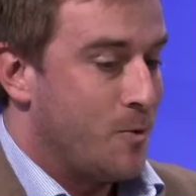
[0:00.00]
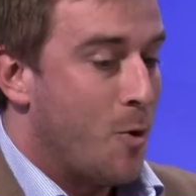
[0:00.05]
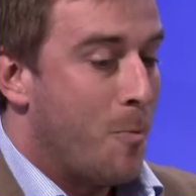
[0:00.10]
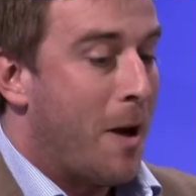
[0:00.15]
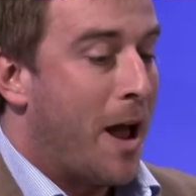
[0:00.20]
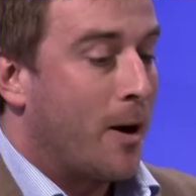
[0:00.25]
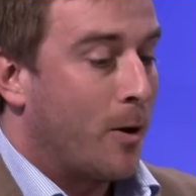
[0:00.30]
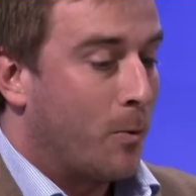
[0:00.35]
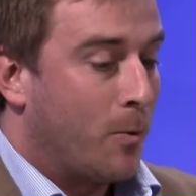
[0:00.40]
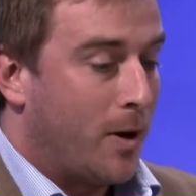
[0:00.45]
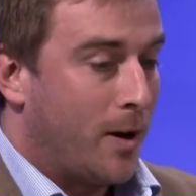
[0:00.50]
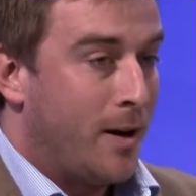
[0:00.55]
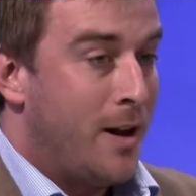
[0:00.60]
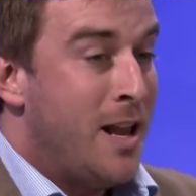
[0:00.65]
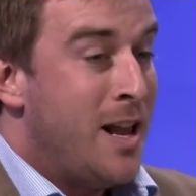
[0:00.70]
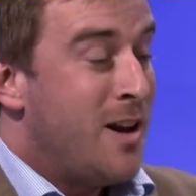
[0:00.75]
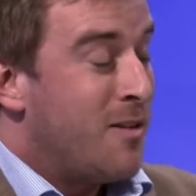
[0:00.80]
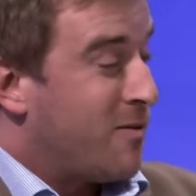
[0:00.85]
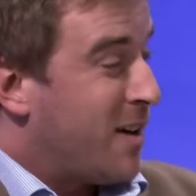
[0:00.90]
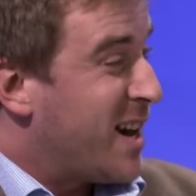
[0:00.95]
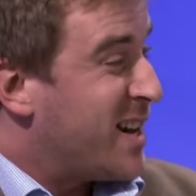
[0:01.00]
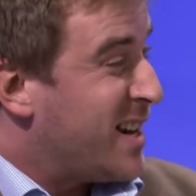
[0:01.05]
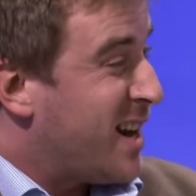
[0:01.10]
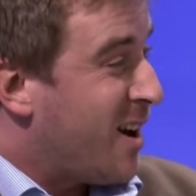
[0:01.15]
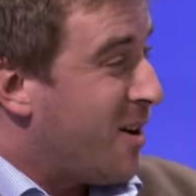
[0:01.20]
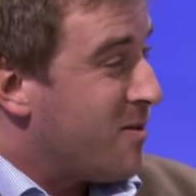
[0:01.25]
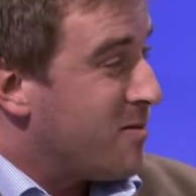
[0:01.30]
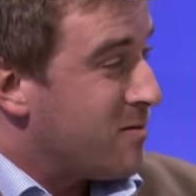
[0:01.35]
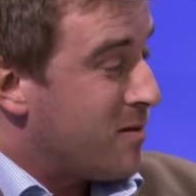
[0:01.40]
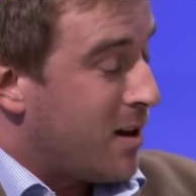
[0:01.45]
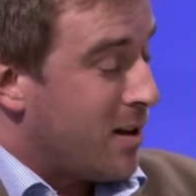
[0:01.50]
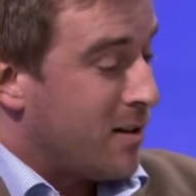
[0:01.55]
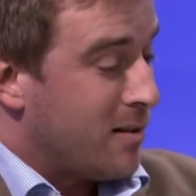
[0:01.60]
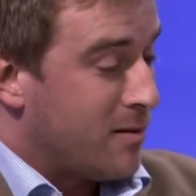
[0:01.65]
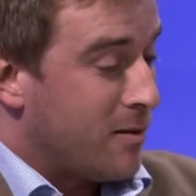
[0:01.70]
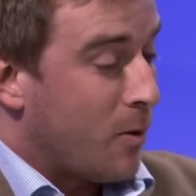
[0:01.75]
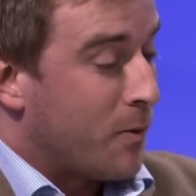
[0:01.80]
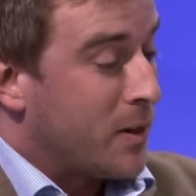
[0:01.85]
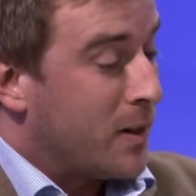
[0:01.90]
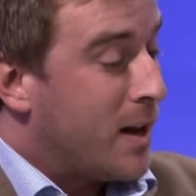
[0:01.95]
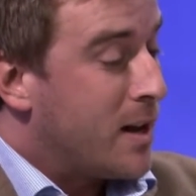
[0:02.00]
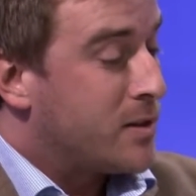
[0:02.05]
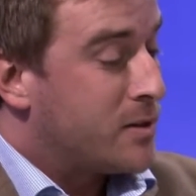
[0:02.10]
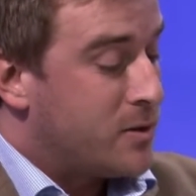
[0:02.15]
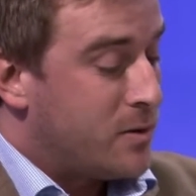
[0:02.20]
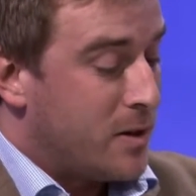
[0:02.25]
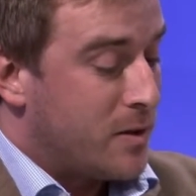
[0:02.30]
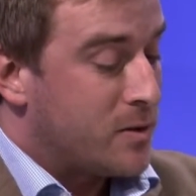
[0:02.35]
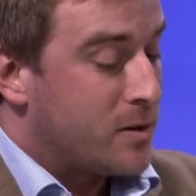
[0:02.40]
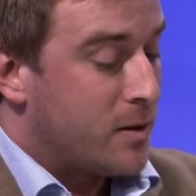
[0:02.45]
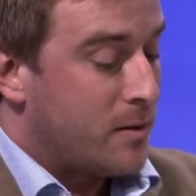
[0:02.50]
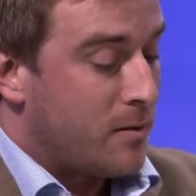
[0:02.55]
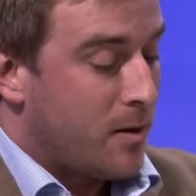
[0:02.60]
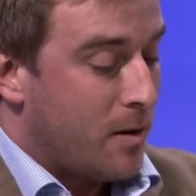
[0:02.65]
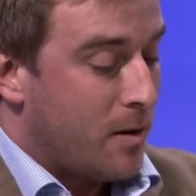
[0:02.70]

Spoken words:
no matter what. Right now, over the last 2 years,